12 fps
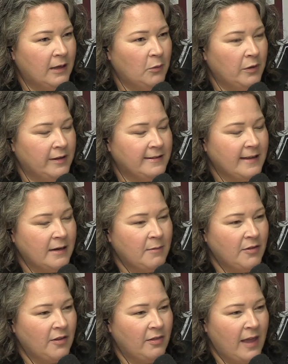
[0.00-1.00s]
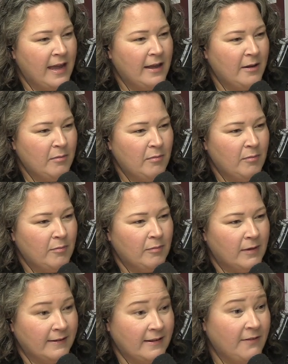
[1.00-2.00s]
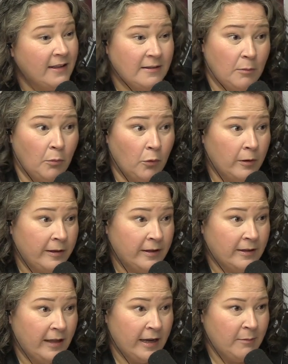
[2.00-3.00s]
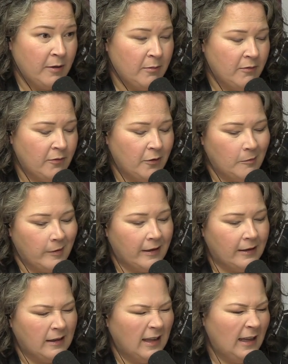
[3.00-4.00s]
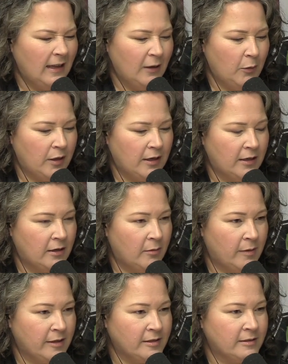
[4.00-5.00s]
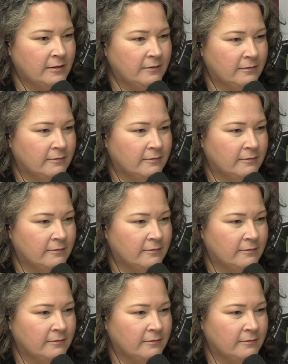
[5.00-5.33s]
get really excited about the lamb because I've had some really good lamb there before, but eh, it wasn't hitting on much.